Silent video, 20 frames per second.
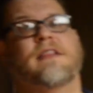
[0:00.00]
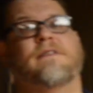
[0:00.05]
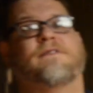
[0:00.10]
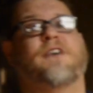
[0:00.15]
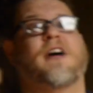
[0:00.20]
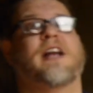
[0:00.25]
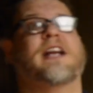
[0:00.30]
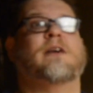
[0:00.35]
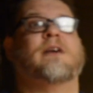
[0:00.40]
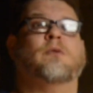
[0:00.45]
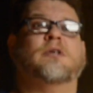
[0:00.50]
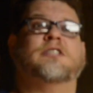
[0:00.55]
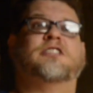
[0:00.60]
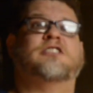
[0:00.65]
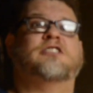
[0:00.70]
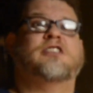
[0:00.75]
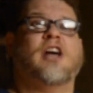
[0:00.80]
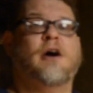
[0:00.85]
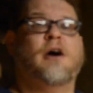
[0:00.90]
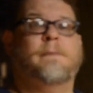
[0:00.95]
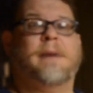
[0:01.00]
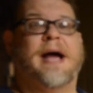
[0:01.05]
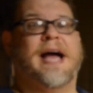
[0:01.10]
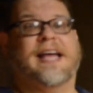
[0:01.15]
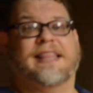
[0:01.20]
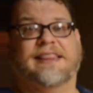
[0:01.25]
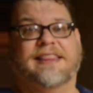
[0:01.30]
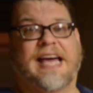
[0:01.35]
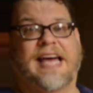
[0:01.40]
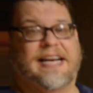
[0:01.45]
flooding was so
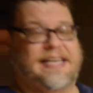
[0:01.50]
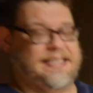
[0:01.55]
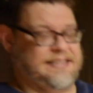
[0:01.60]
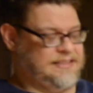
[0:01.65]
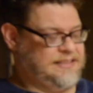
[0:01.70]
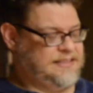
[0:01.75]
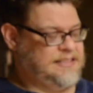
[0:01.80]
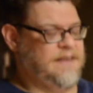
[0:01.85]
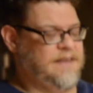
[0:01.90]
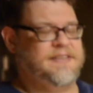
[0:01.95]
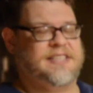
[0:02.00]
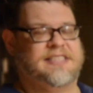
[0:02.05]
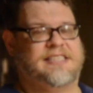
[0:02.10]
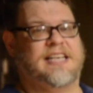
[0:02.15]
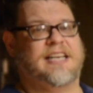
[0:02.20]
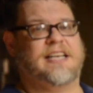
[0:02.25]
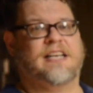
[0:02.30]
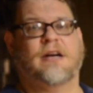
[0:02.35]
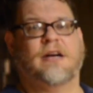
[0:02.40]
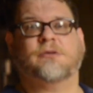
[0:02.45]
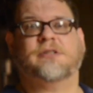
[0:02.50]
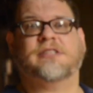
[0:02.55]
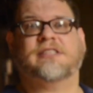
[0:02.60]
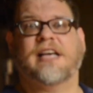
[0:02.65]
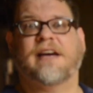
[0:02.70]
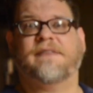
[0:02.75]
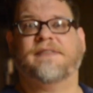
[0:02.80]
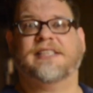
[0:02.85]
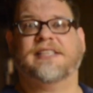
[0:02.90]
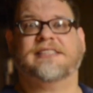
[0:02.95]
bad that in
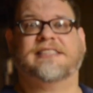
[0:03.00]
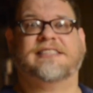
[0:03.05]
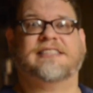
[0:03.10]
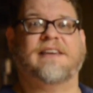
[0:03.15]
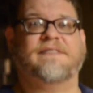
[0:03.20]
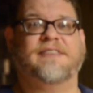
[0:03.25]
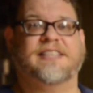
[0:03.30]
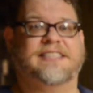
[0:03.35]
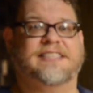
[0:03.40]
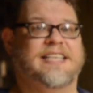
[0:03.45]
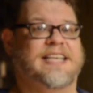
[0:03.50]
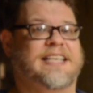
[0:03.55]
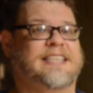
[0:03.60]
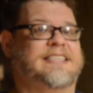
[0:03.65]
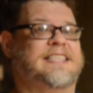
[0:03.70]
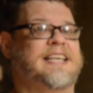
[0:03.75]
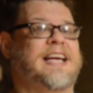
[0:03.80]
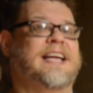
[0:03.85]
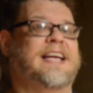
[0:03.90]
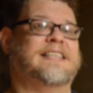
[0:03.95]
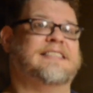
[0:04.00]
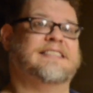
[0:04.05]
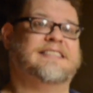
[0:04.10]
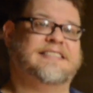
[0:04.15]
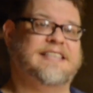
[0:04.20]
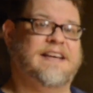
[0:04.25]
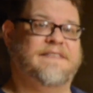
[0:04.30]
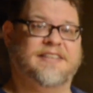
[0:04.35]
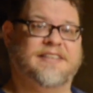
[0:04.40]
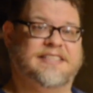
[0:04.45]
1707, 1710,
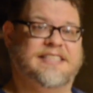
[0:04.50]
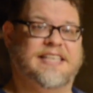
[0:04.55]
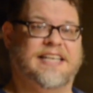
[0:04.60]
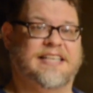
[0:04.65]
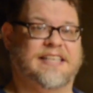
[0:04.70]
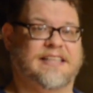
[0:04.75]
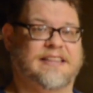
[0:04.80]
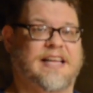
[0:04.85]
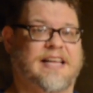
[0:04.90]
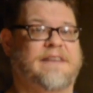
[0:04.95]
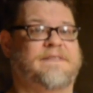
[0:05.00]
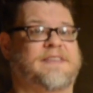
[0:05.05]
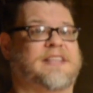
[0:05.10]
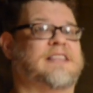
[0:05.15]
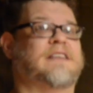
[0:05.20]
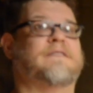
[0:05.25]
1711, the